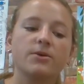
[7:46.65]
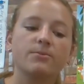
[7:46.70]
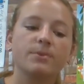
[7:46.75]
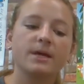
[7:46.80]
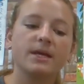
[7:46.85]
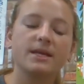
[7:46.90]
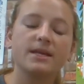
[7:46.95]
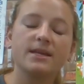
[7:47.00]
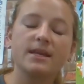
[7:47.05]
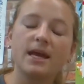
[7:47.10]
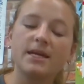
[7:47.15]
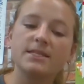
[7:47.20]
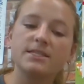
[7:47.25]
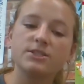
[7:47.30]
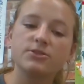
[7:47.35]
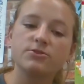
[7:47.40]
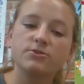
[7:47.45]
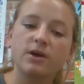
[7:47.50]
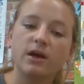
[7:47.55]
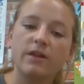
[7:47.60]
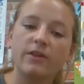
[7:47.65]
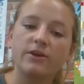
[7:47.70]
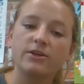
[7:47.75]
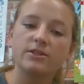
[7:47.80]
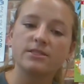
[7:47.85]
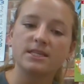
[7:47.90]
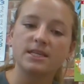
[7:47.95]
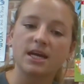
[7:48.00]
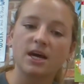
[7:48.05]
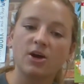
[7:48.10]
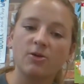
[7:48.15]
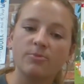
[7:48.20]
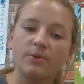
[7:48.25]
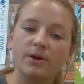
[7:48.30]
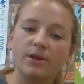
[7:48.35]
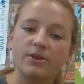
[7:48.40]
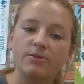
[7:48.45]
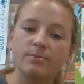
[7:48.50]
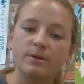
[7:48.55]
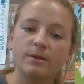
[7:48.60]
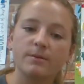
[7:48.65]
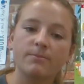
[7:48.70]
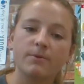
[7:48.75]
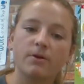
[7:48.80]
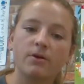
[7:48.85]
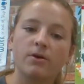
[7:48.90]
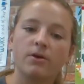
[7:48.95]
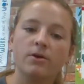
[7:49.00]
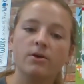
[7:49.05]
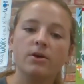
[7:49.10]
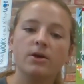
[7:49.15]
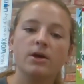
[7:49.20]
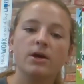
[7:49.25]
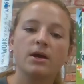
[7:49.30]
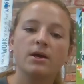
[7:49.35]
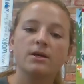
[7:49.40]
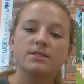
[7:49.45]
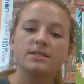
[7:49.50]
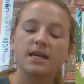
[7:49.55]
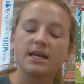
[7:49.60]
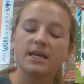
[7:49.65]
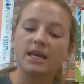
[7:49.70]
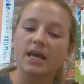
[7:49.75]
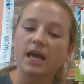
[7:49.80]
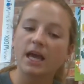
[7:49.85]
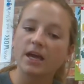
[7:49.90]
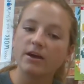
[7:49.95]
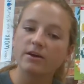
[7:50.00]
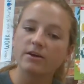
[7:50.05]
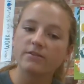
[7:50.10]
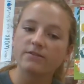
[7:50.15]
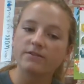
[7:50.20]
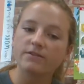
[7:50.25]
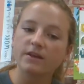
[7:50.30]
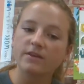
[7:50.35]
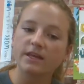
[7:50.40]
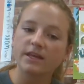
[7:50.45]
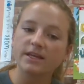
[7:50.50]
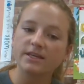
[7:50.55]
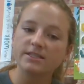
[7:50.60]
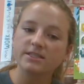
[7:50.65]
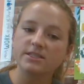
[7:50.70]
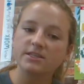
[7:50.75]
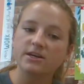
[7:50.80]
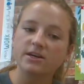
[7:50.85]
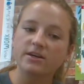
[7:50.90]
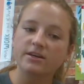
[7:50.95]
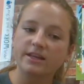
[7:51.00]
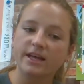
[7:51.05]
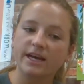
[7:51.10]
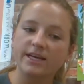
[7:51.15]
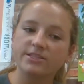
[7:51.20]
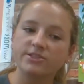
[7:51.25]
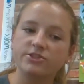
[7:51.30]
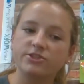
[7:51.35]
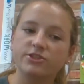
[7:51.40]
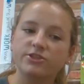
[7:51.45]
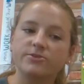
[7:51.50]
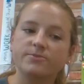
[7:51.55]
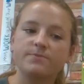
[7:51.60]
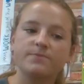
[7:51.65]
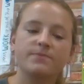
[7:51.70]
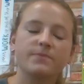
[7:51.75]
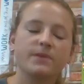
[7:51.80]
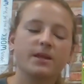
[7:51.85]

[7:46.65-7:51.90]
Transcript: be nice to others and help other people, take care of the things in our classroom.